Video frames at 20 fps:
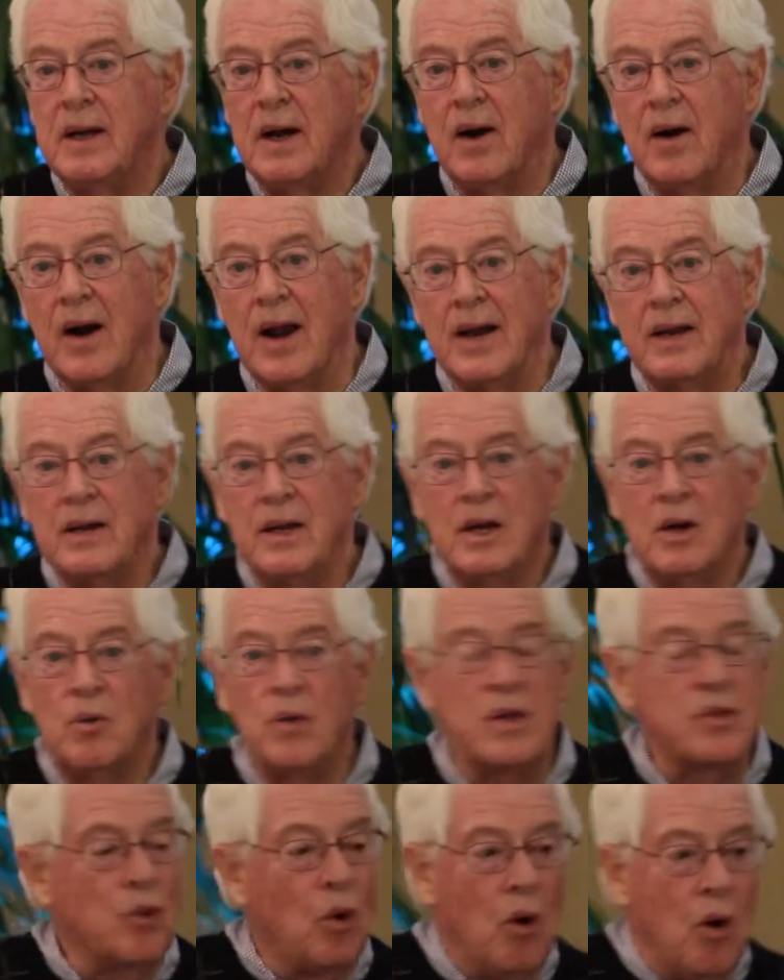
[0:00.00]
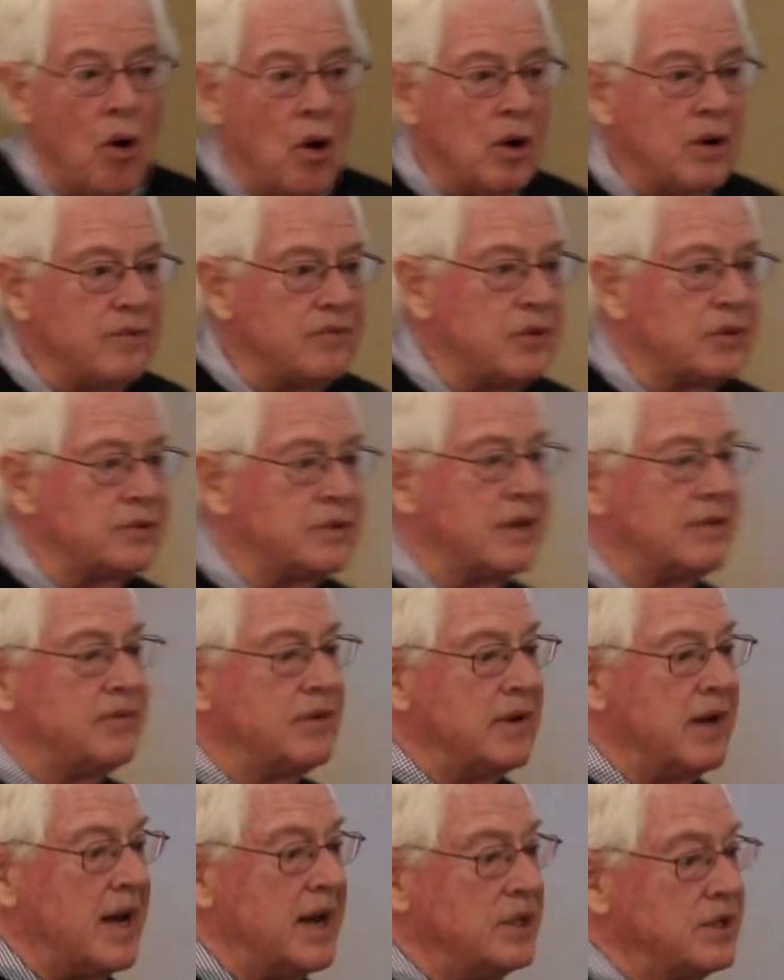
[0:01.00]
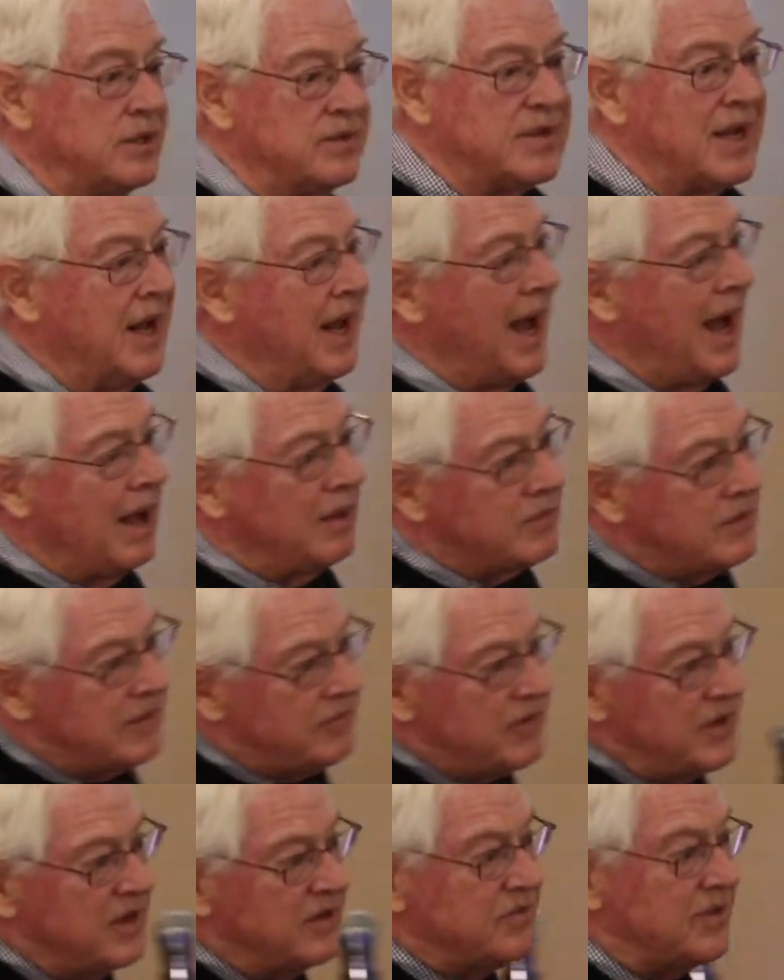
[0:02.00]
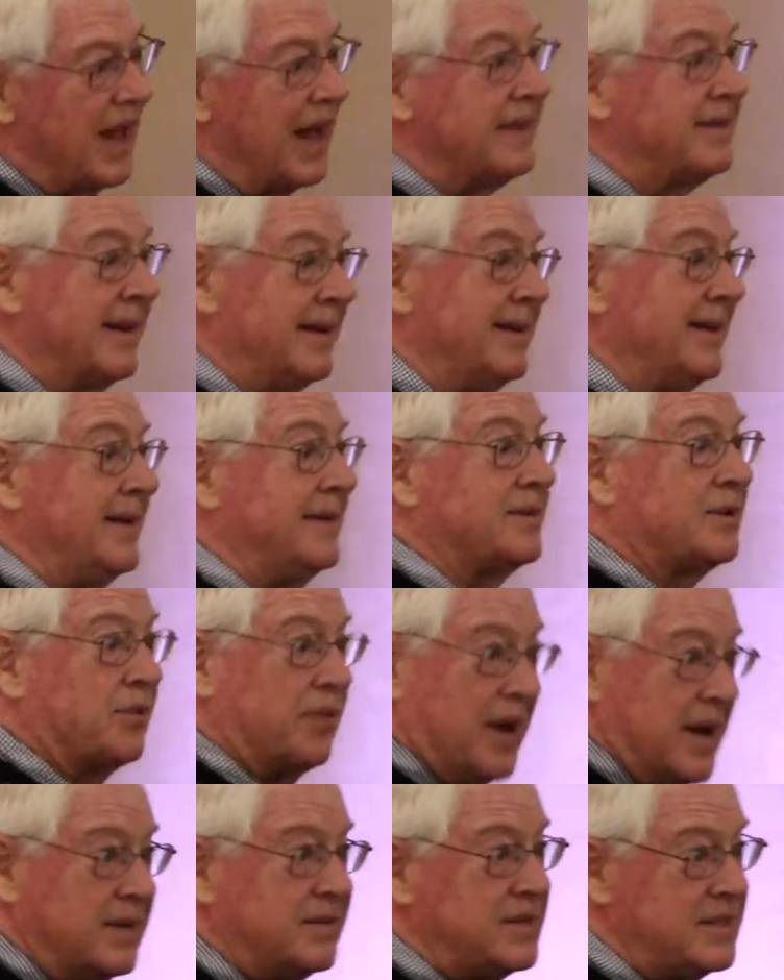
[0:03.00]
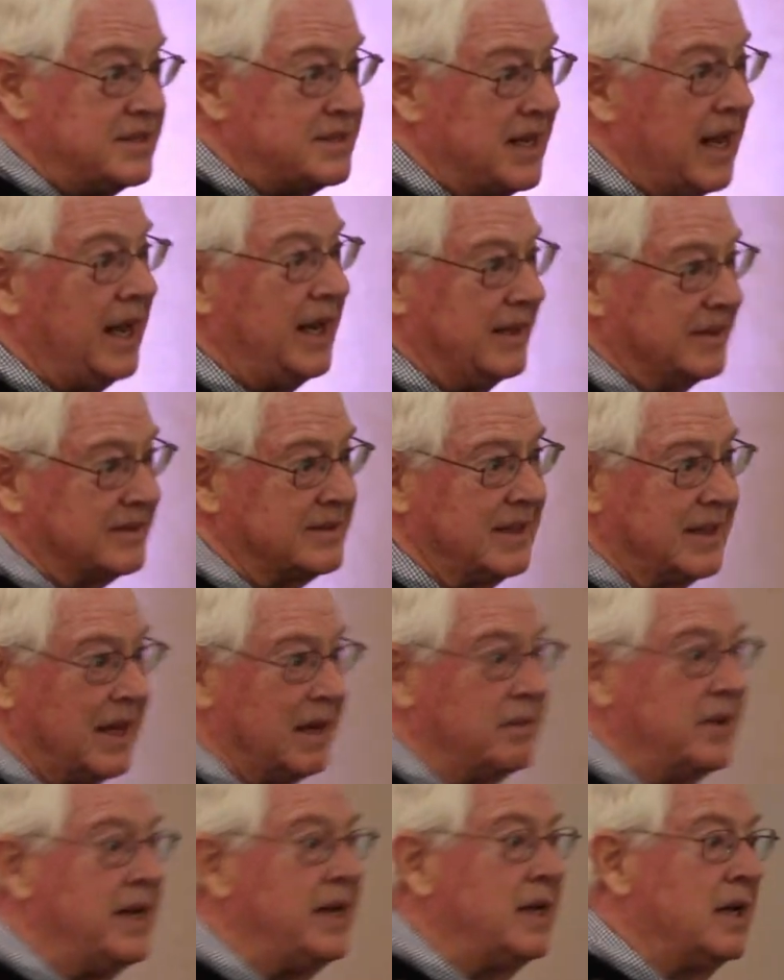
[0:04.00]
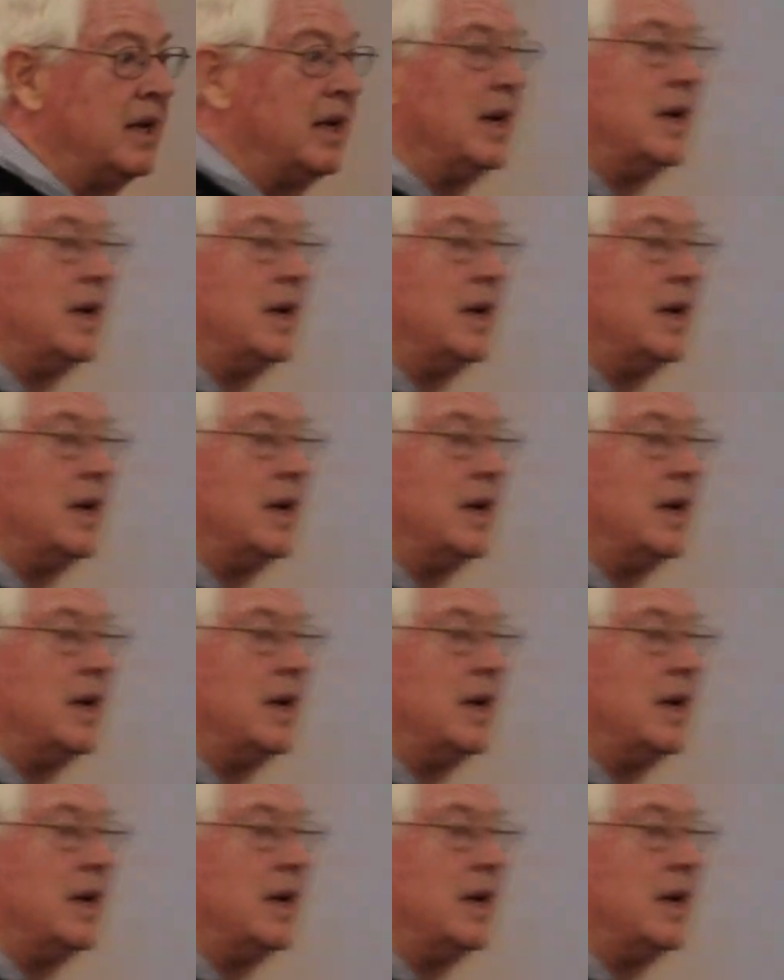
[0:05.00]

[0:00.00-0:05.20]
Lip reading: All right, with all of those different nations. How different is that than these crazy states? I mean,